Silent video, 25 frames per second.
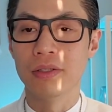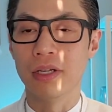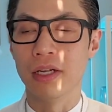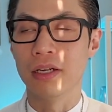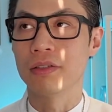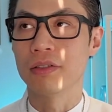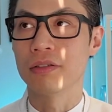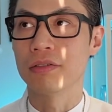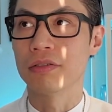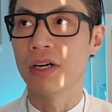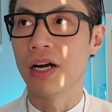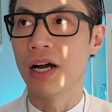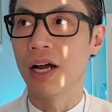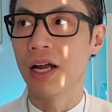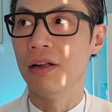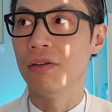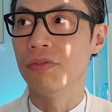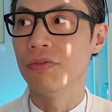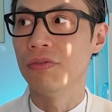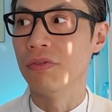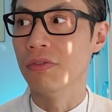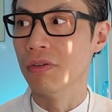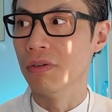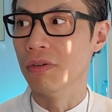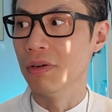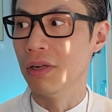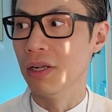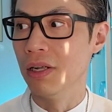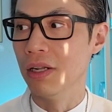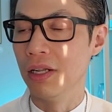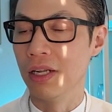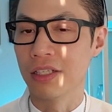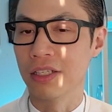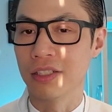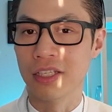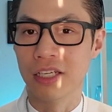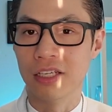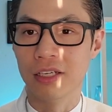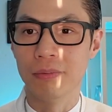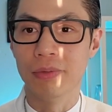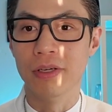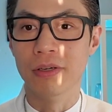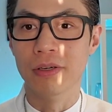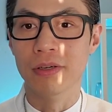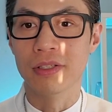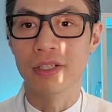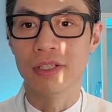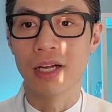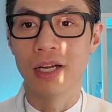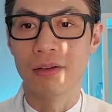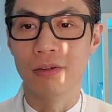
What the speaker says: Try for an extended period of time.